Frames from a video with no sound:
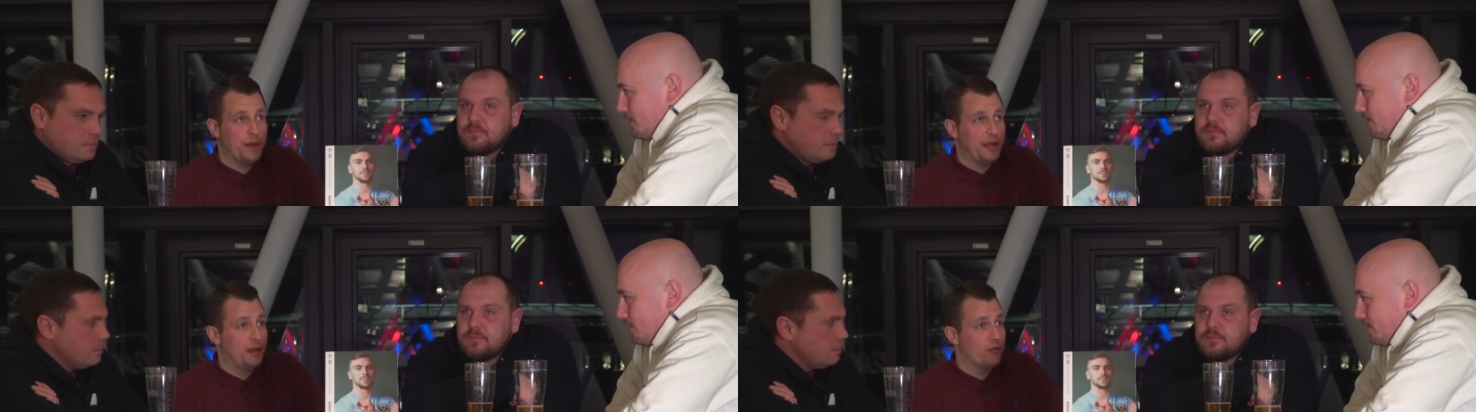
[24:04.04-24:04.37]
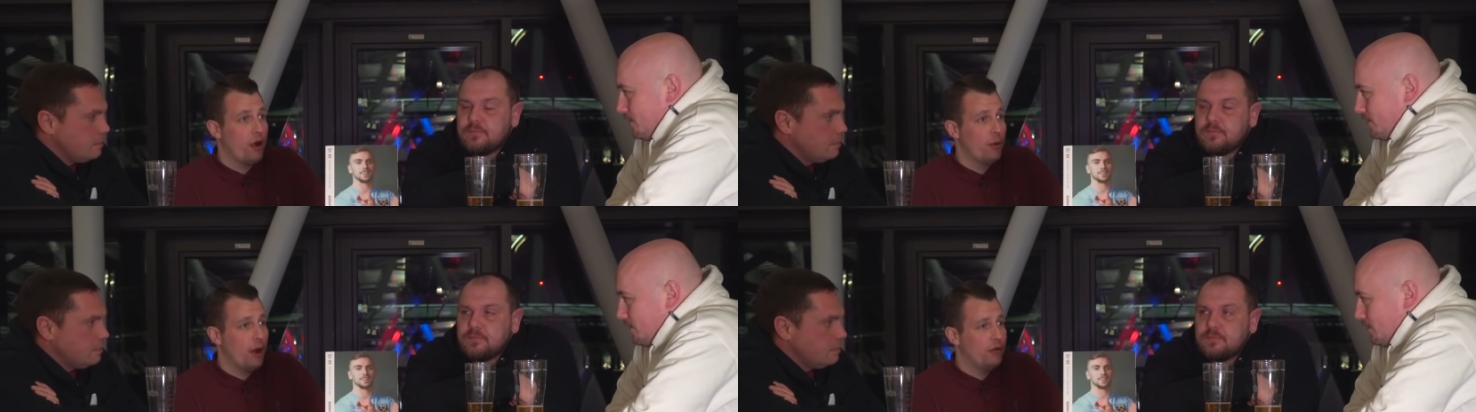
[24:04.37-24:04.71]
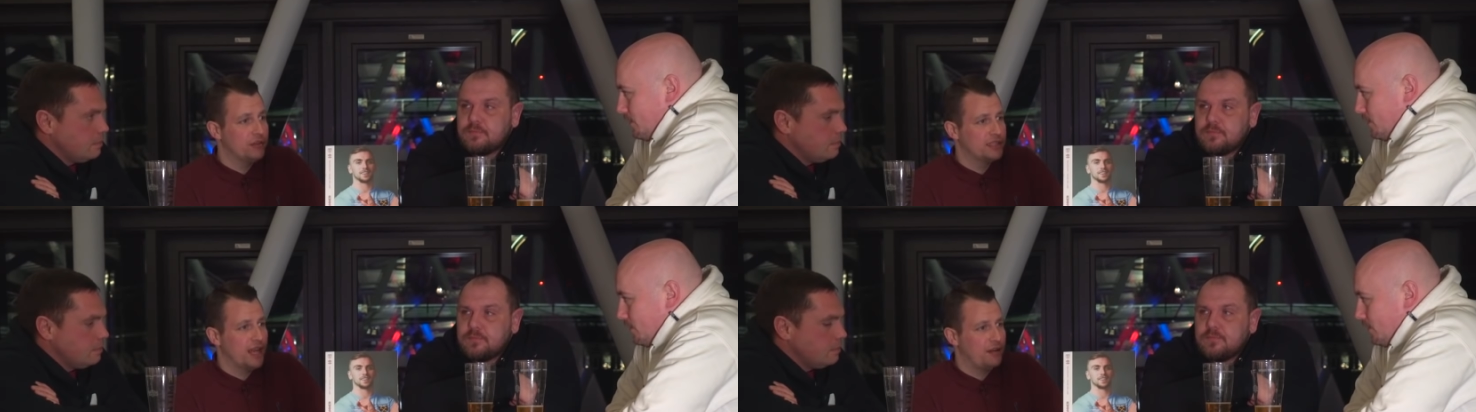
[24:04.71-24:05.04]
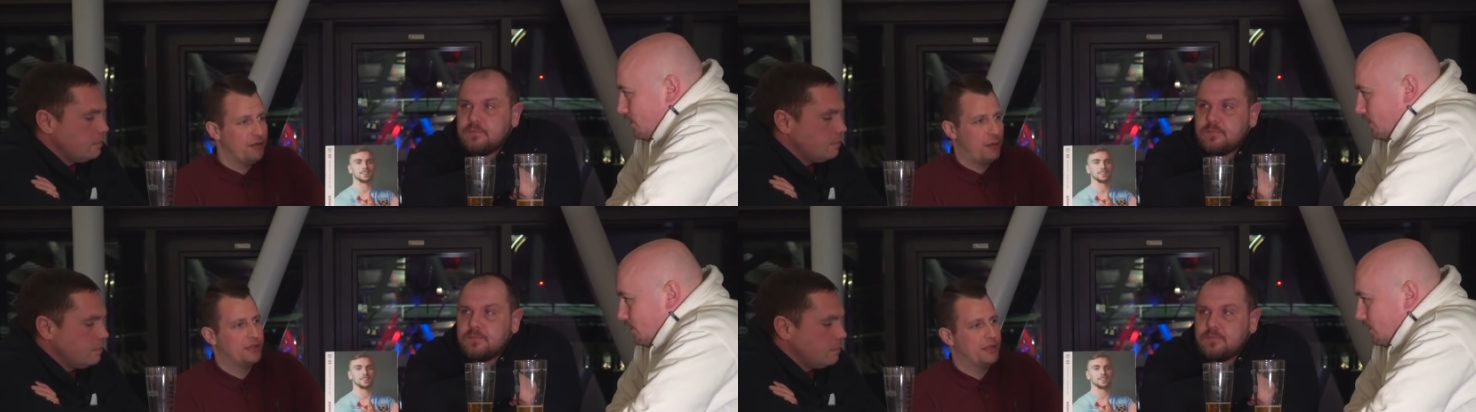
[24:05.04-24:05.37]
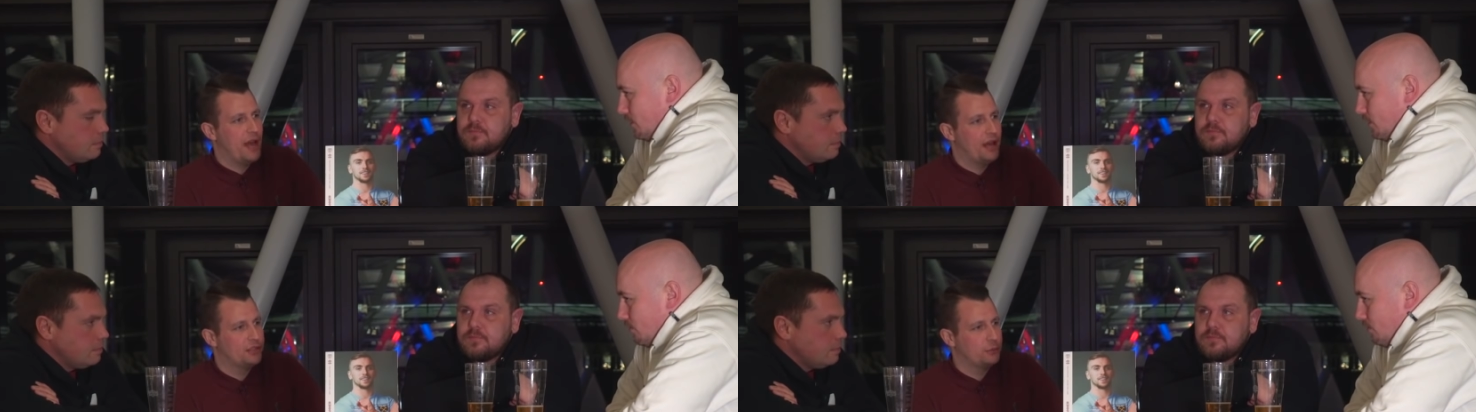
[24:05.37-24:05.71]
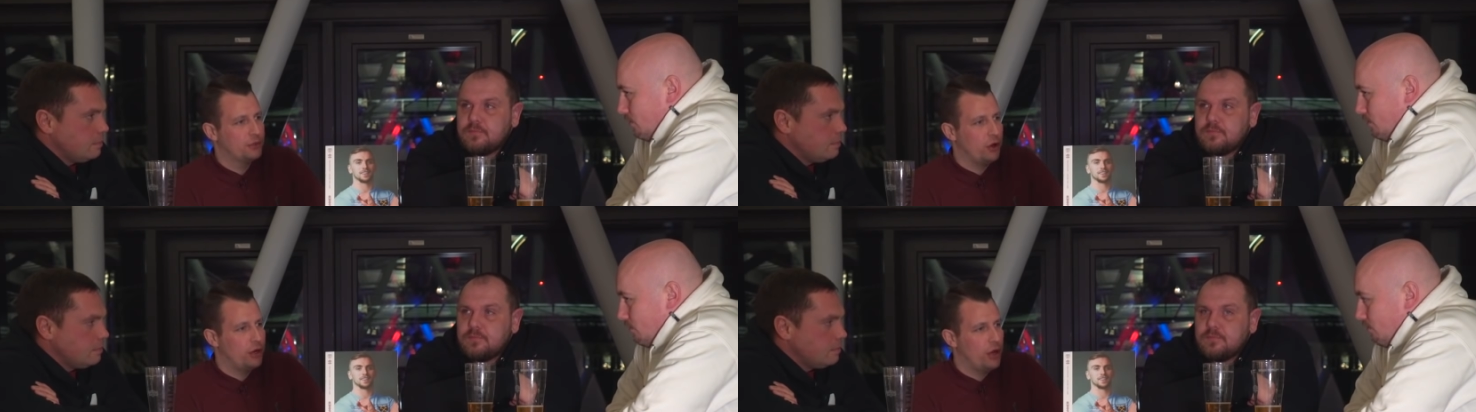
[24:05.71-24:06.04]
Speaker 1: win in a row over Southampton now, so
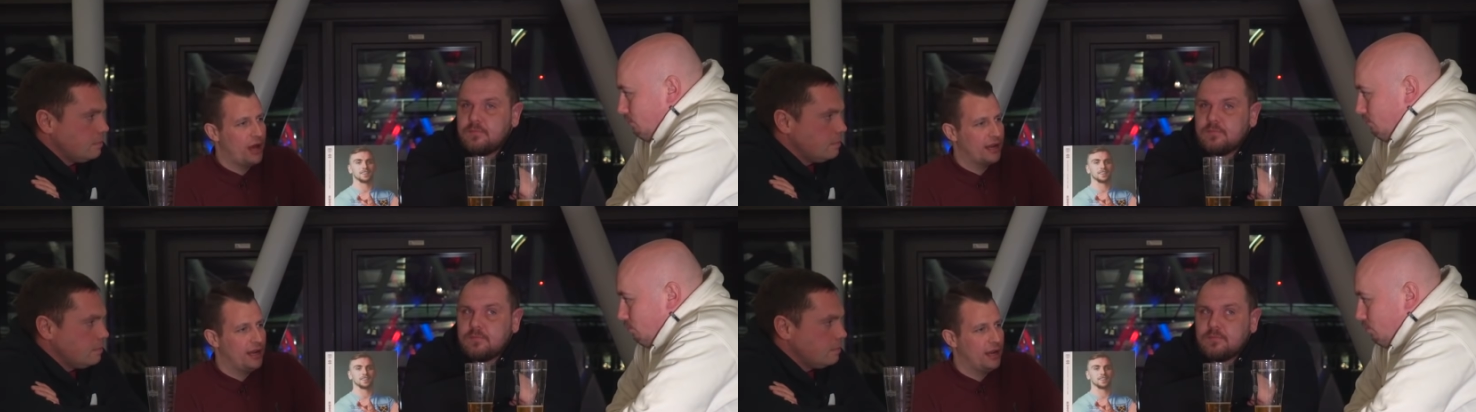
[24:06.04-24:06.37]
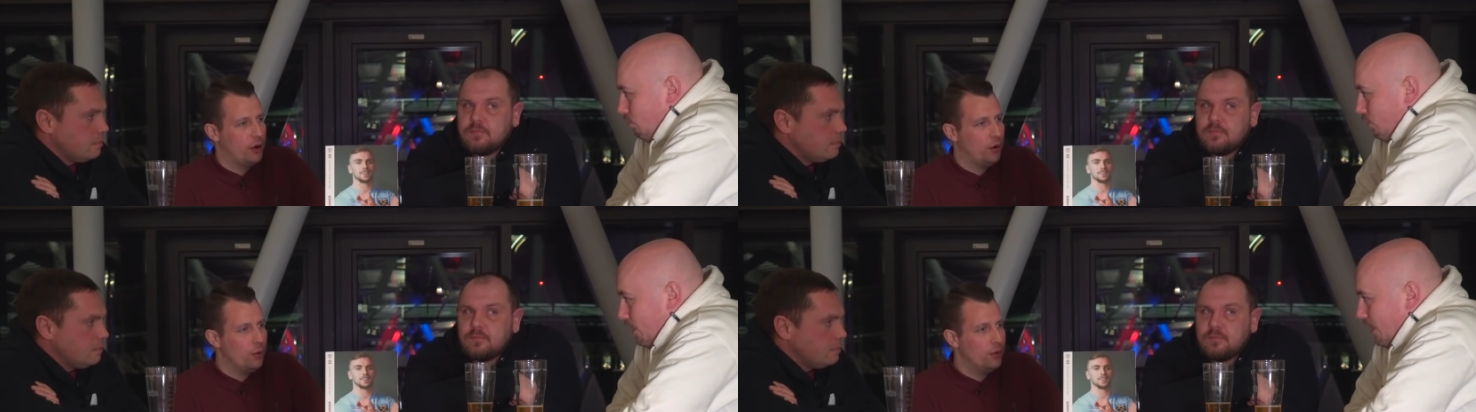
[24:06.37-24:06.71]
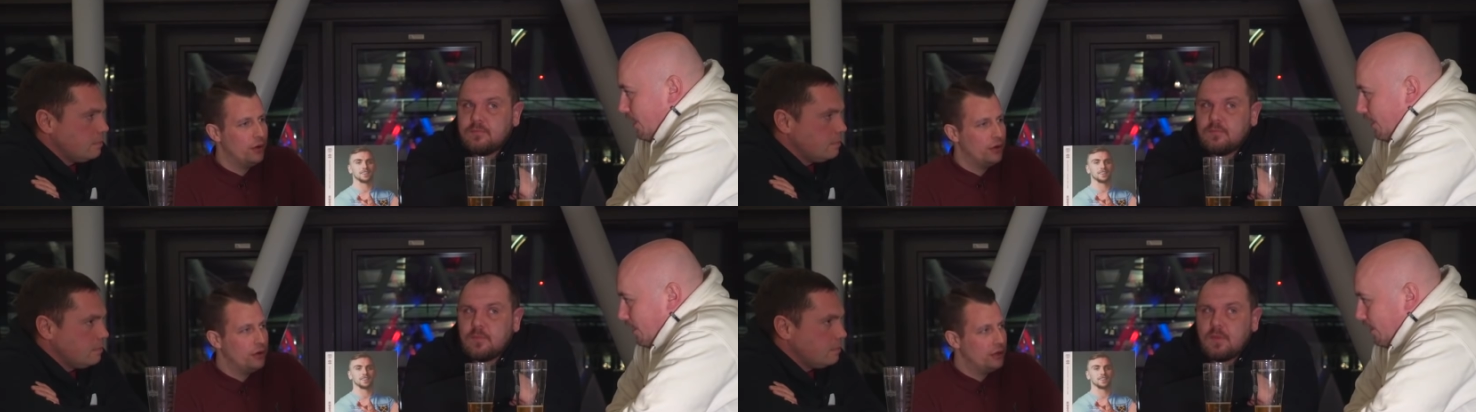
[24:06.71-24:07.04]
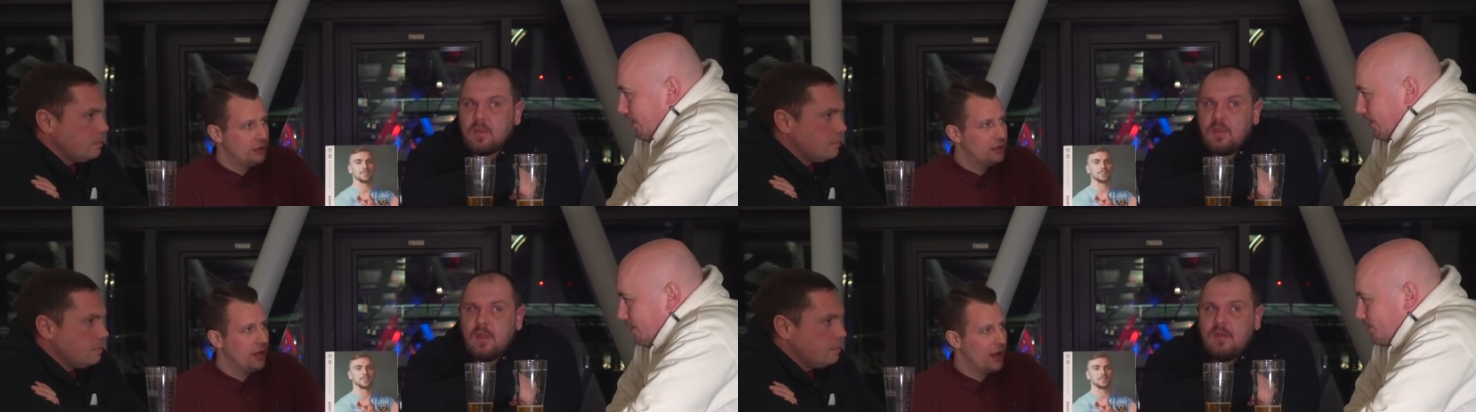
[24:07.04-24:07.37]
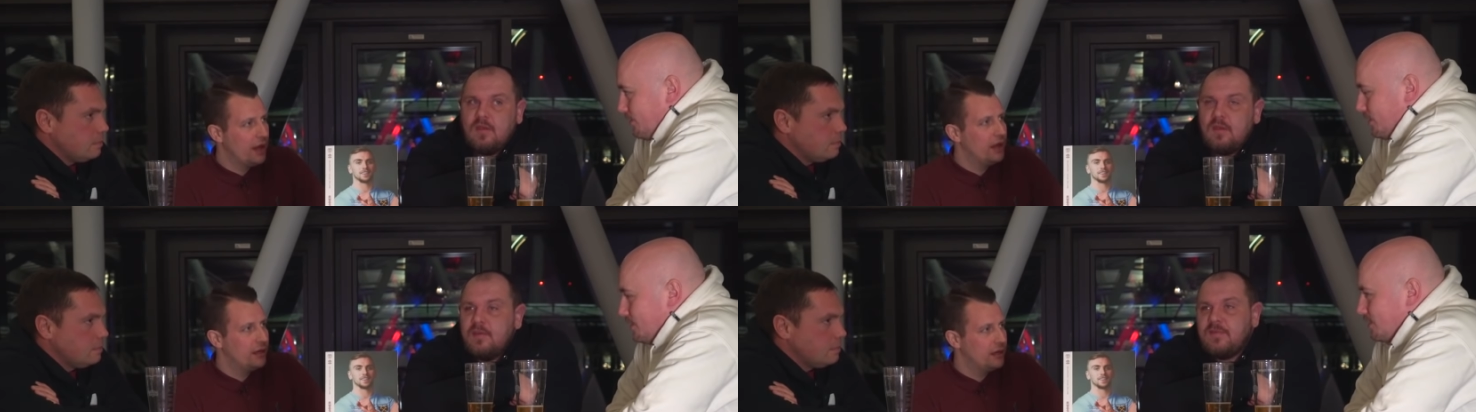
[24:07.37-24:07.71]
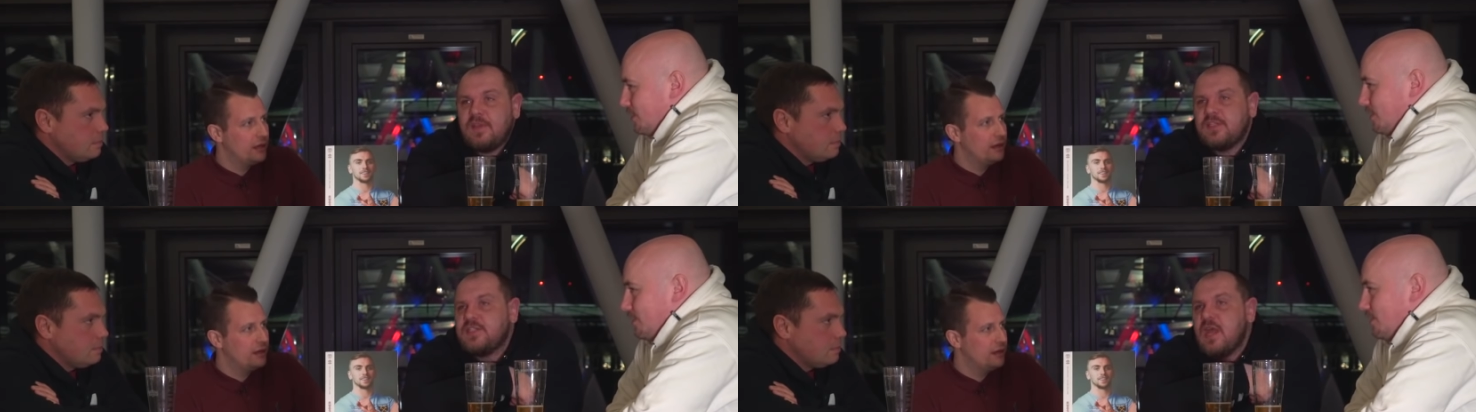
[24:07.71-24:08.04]
we've got like a little... Really? Yeah.
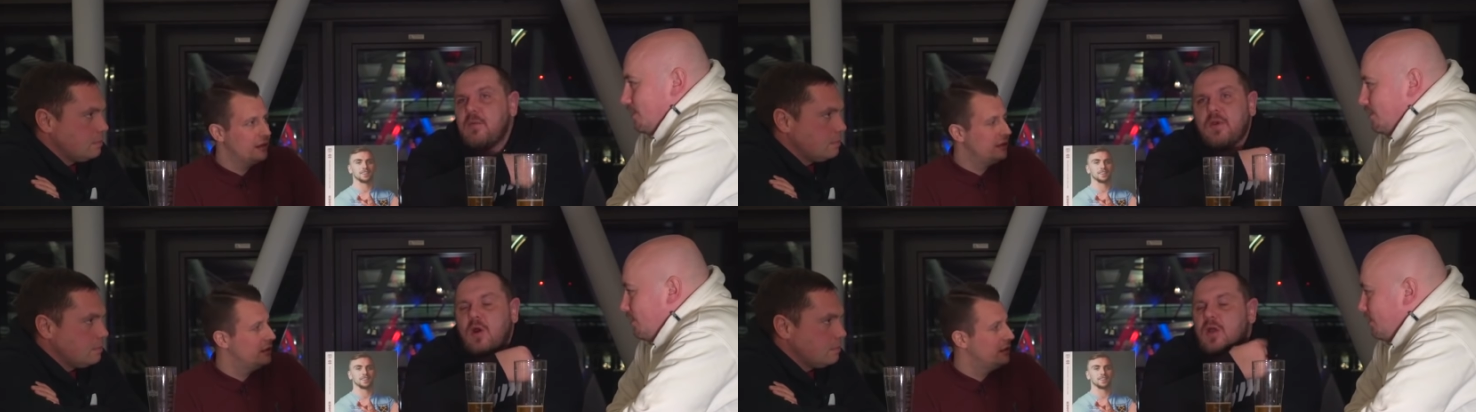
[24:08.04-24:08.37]
It is now, we've